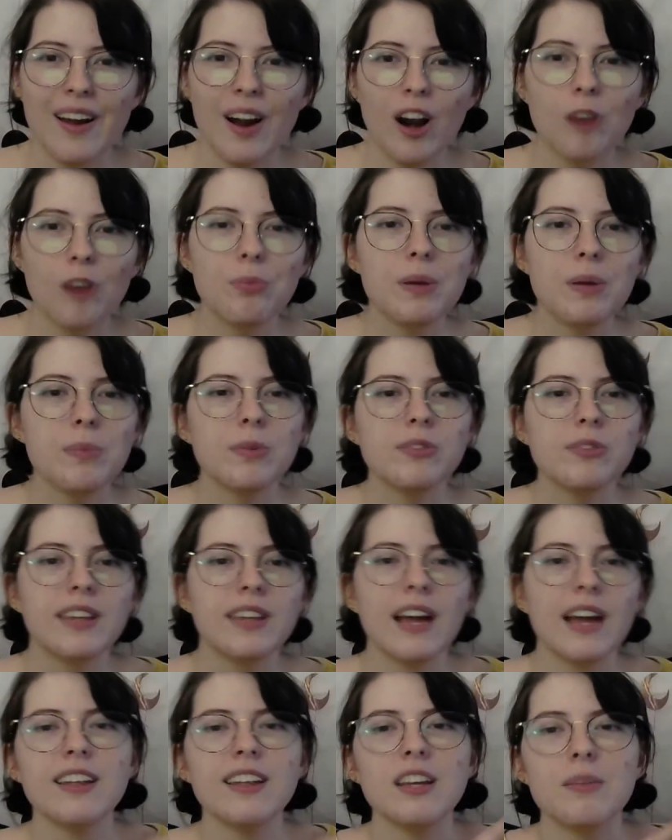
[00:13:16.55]
Are people
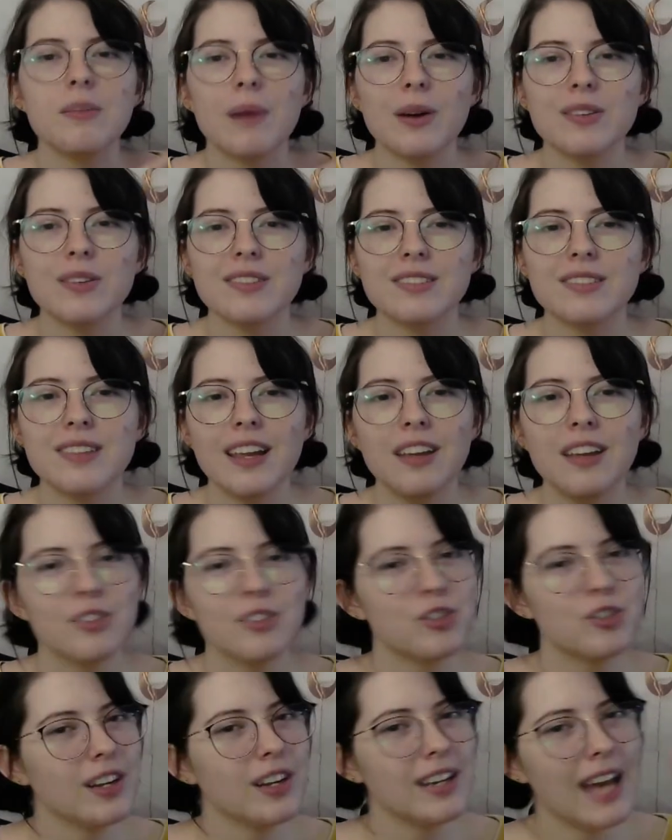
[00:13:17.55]
yelling about a sale,
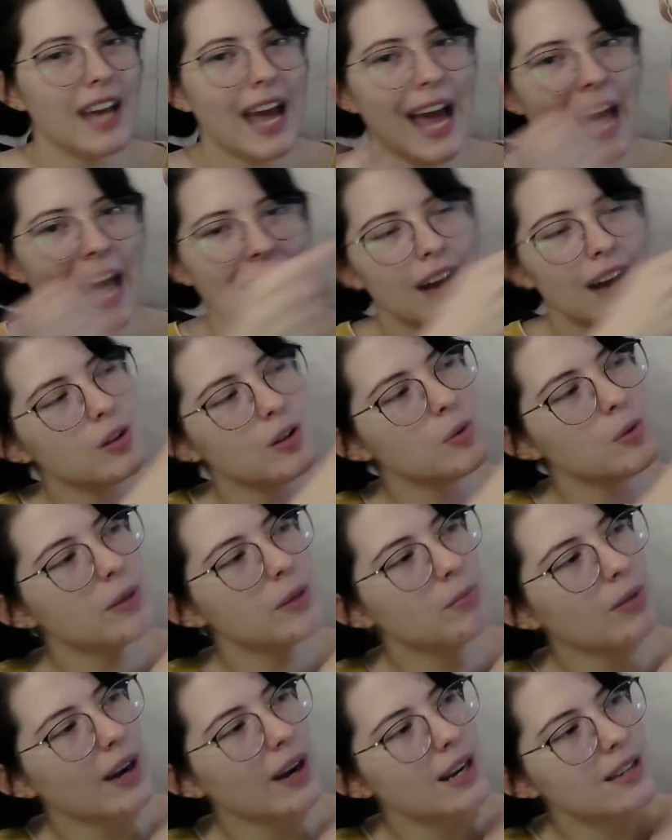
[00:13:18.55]
trying to haggle
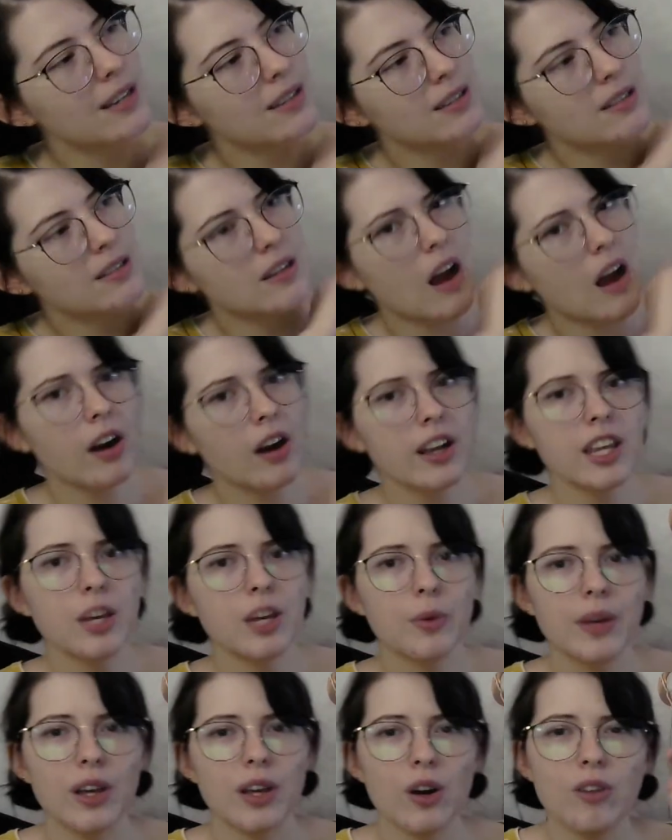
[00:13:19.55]
with prices,
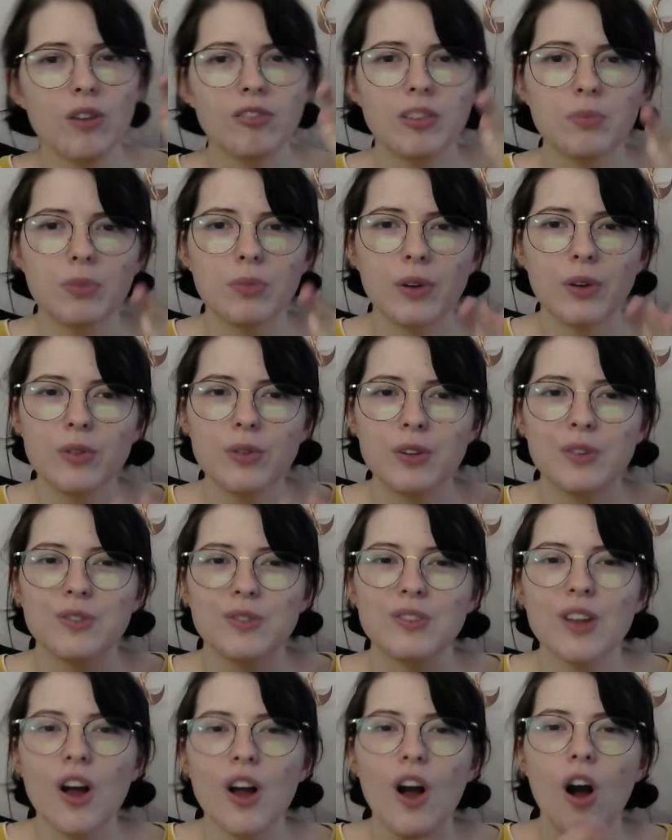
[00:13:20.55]
arguing over
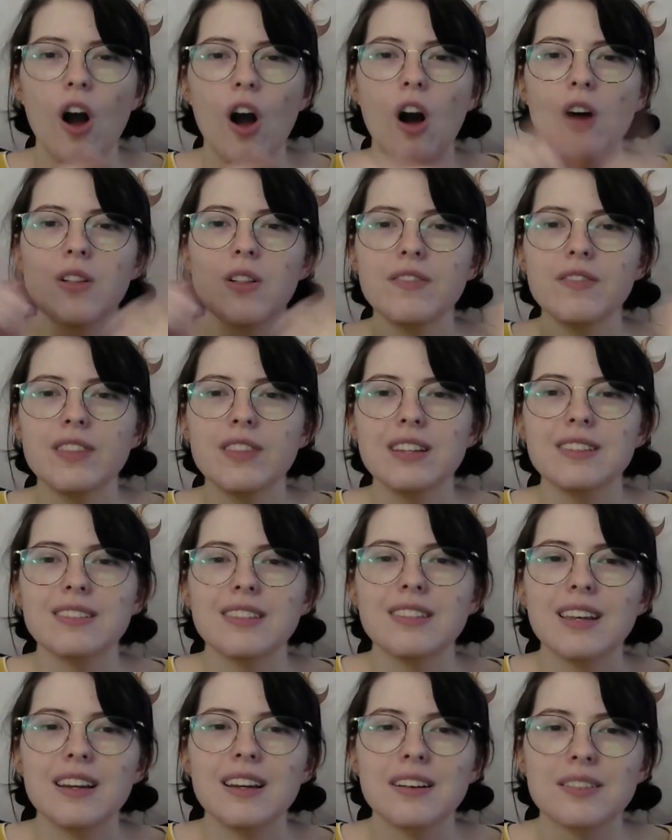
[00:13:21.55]
produce? All of these
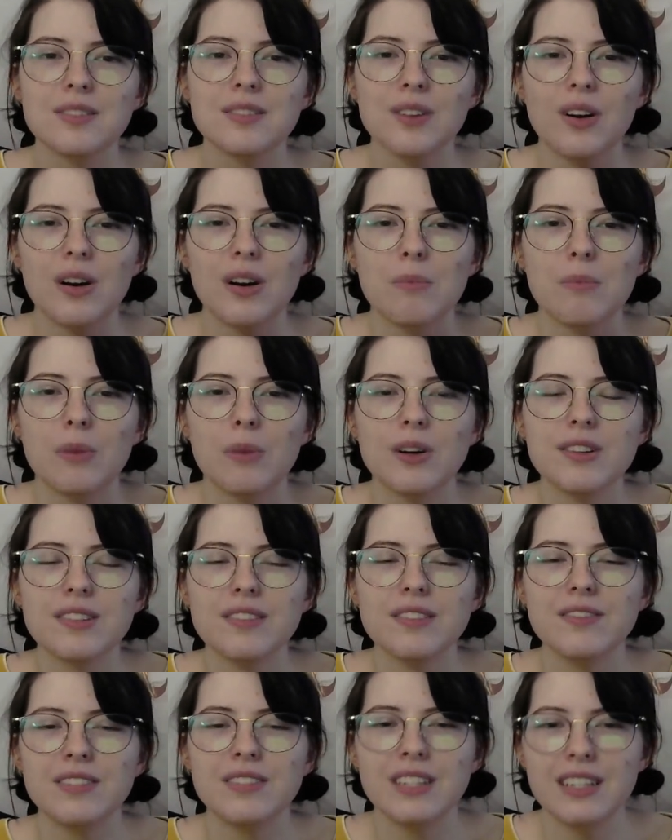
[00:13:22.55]
things are
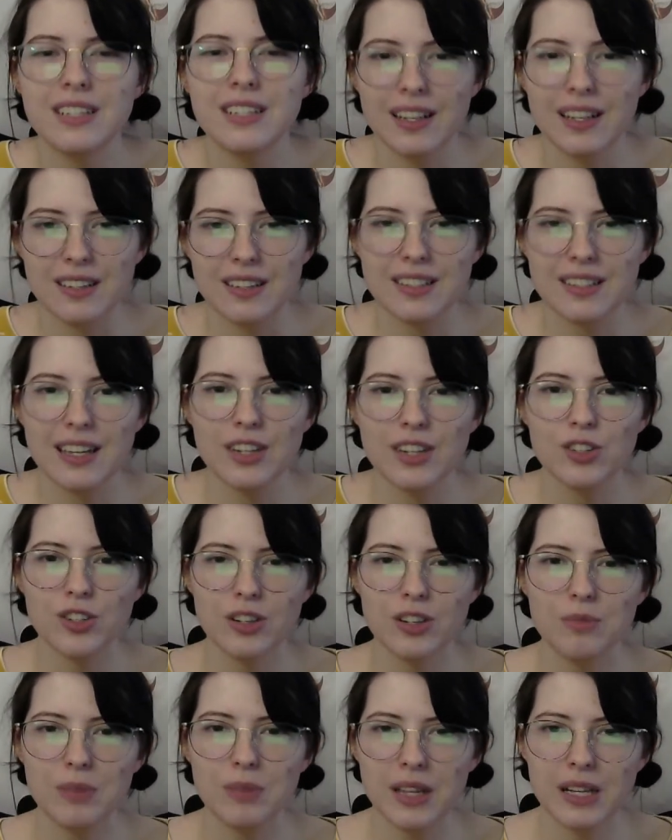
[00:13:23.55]
immersive details that
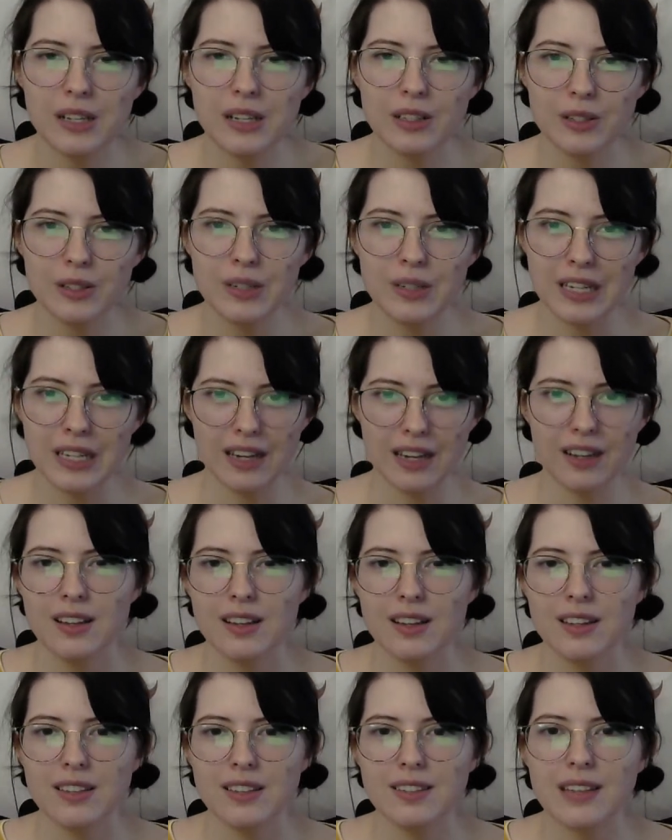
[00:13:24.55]
should be included.
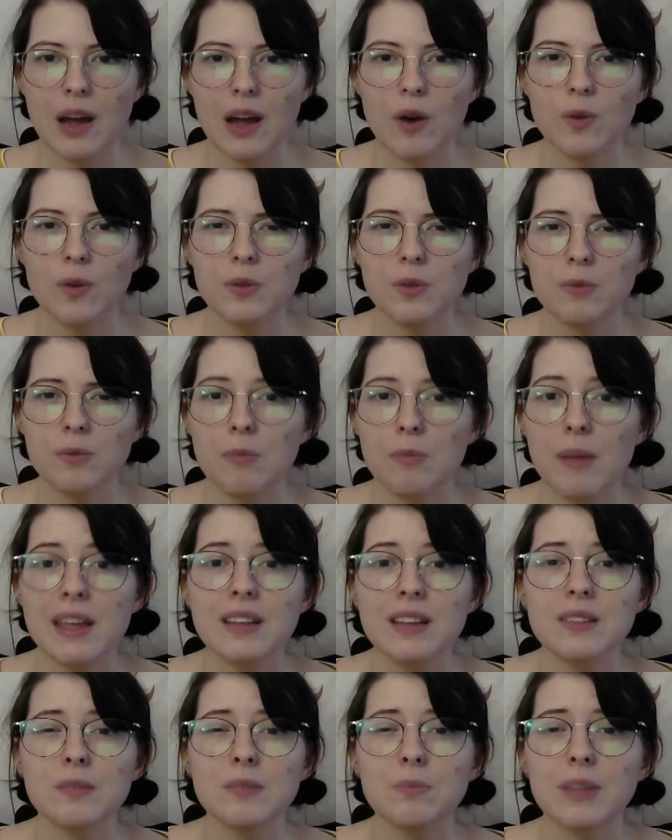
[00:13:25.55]
Sound
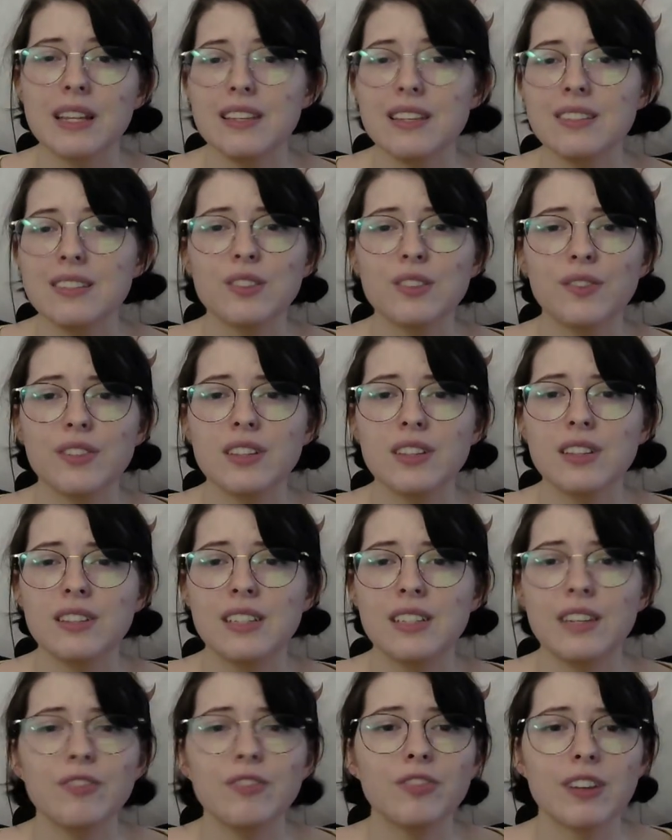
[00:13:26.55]
makes places feel
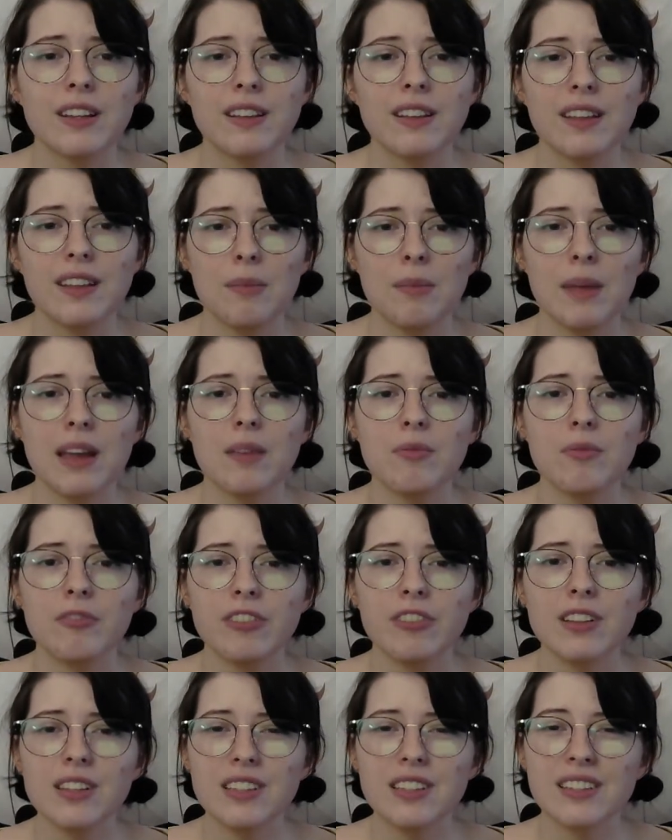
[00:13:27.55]
different. They make them
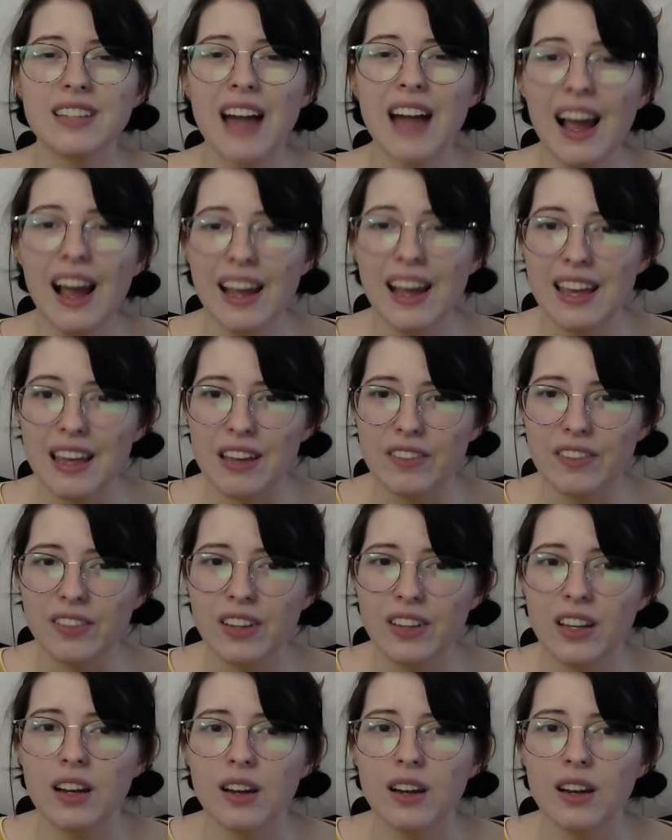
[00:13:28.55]
feel alive.